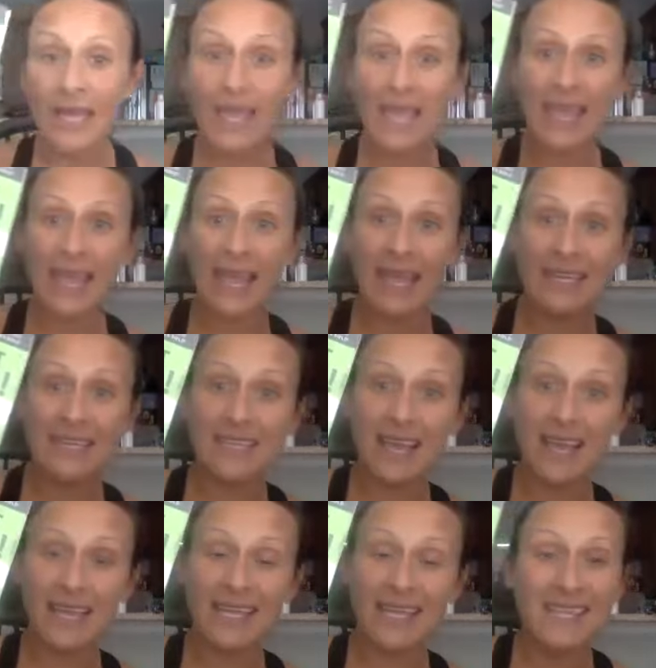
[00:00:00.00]
And
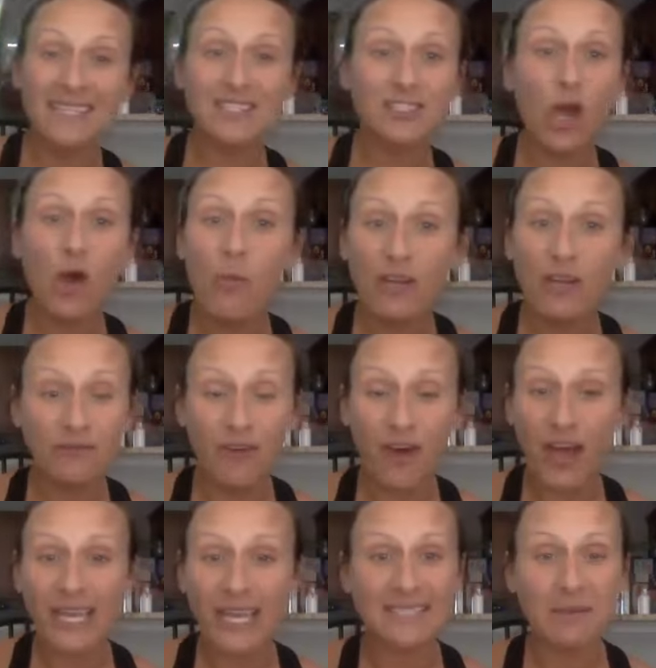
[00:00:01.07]
it's so much
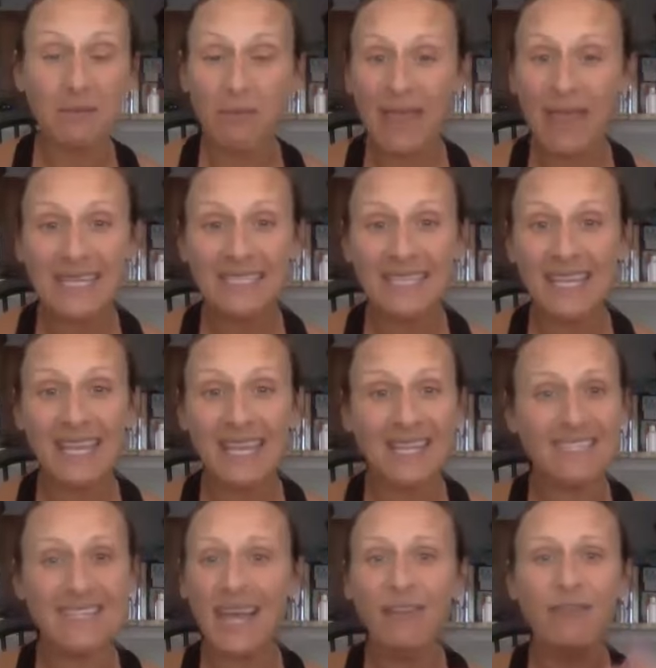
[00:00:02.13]
fun. It's amazing.
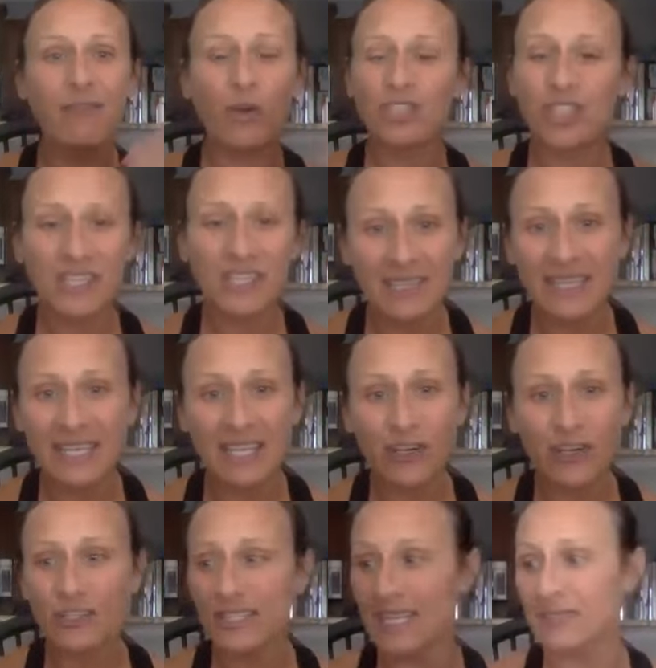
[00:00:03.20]
It's not for just the
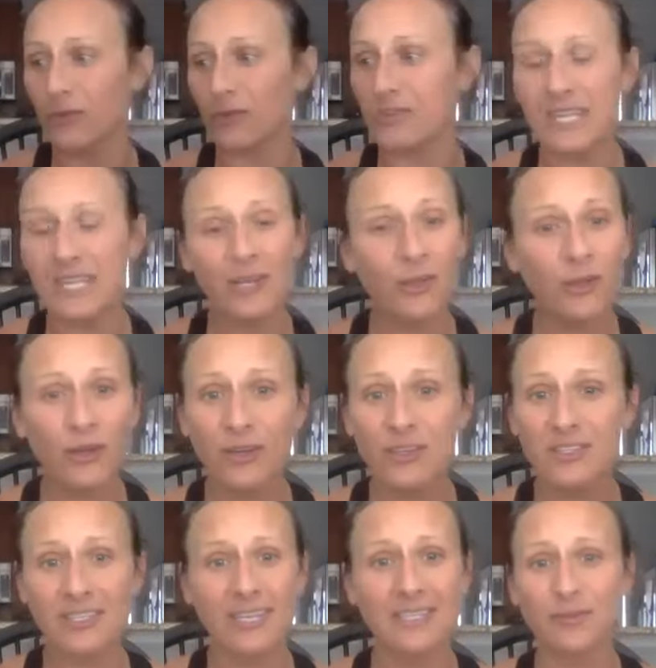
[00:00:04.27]
leaders. It's for
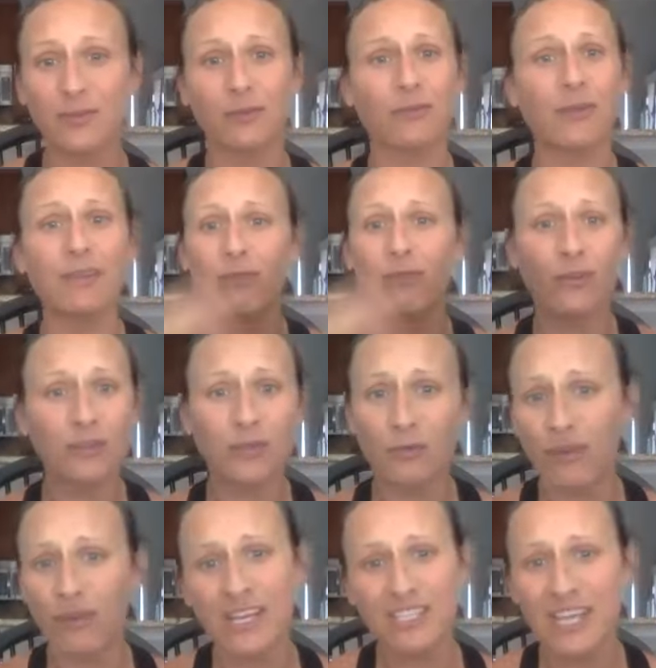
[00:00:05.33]
dealers. It's for virtual
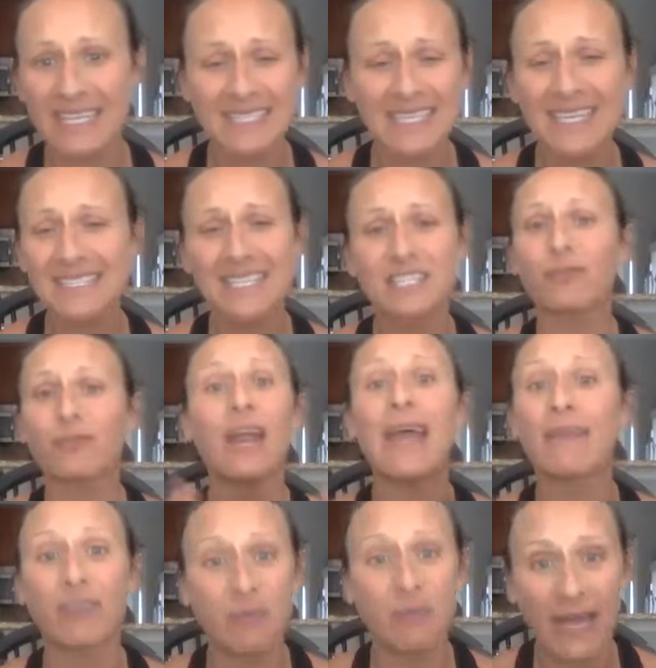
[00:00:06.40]
franchisees. It's for
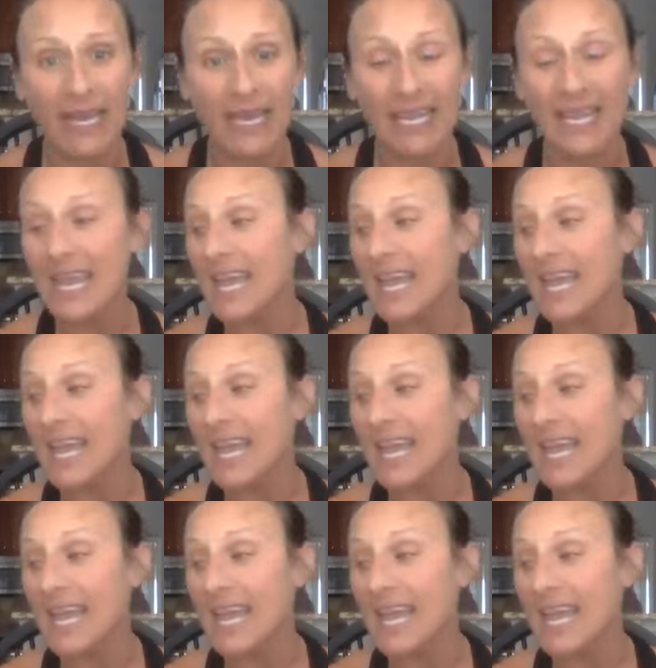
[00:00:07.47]
everybody.